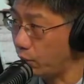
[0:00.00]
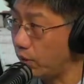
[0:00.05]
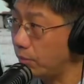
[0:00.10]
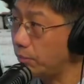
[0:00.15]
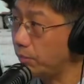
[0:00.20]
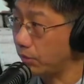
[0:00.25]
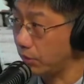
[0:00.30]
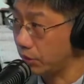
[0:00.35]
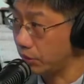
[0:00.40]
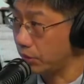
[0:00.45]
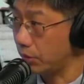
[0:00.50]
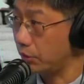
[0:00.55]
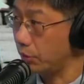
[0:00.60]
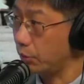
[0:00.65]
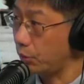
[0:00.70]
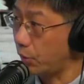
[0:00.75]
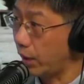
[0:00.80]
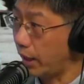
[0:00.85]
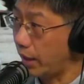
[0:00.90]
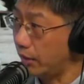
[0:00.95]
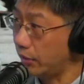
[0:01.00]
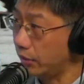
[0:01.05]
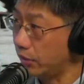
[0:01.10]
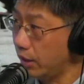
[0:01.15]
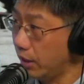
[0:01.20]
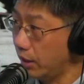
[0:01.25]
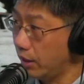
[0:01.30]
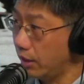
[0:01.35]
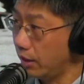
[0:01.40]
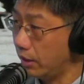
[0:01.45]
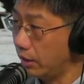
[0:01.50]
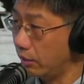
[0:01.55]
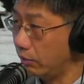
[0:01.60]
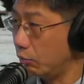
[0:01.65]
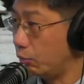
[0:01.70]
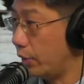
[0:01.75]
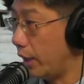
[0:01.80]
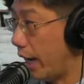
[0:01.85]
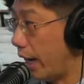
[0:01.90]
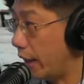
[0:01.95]
a person who has
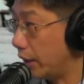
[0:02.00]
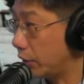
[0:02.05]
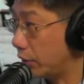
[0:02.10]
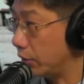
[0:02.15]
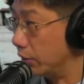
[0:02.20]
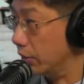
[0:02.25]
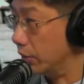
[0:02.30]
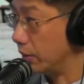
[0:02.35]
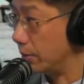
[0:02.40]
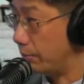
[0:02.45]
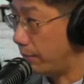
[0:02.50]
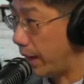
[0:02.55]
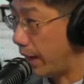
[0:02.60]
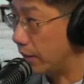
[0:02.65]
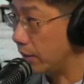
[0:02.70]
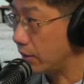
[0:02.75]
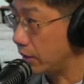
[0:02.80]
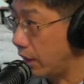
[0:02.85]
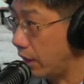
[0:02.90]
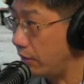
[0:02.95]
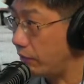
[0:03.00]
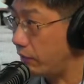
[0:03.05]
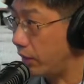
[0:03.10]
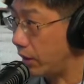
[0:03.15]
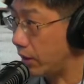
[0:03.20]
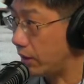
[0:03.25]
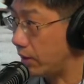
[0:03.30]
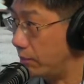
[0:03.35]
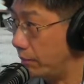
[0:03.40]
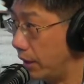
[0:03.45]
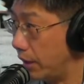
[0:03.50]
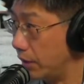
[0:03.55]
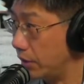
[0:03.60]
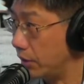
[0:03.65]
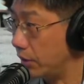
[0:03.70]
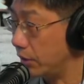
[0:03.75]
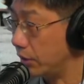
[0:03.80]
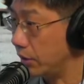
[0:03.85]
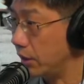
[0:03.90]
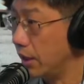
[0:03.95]
reactions and bad side effects to
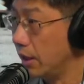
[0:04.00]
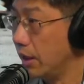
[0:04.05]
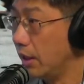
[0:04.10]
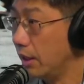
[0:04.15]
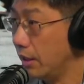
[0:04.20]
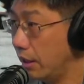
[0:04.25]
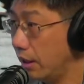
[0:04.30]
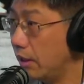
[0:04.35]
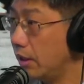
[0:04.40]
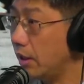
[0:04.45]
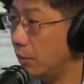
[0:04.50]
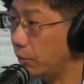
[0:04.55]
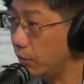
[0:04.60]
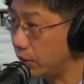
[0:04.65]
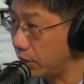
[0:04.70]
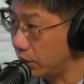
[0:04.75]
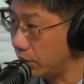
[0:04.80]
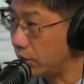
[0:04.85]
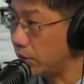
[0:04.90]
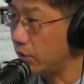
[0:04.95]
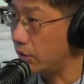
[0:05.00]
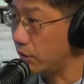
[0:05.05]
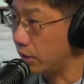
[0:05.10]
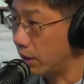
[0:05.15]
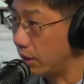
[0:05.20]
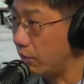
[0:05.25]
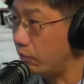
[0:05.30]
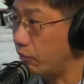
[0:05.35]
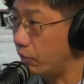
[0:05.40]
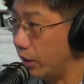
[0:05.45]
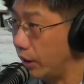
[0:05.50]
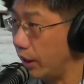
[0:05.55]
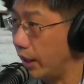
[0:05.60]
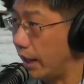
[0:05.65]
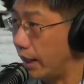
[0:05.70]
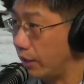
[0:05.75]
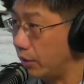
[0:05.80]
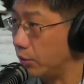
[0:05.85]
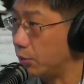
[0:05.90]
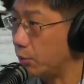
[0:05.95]
medicines, then they would consider covering
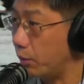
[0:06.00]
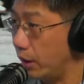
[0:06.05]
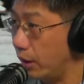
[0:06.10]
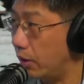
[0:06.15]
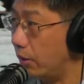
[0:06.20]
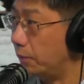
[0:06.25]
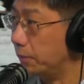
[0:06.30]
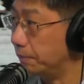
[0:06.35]
that as well.